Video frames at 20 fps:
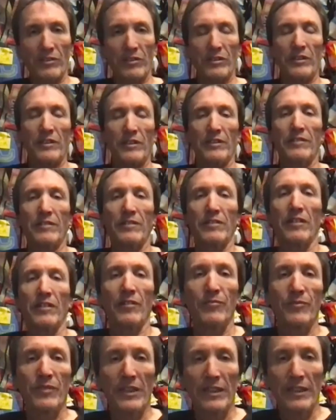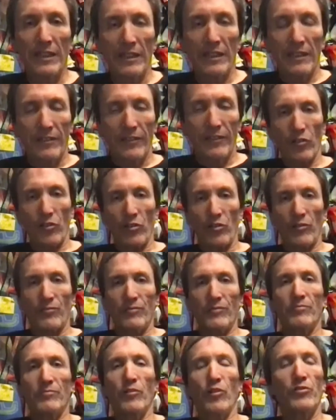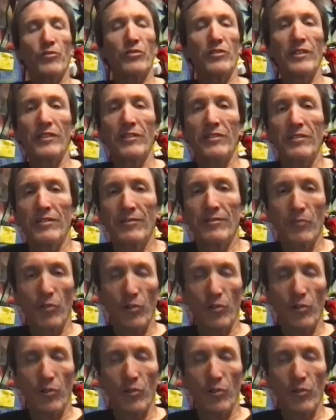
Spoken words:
It's so most of these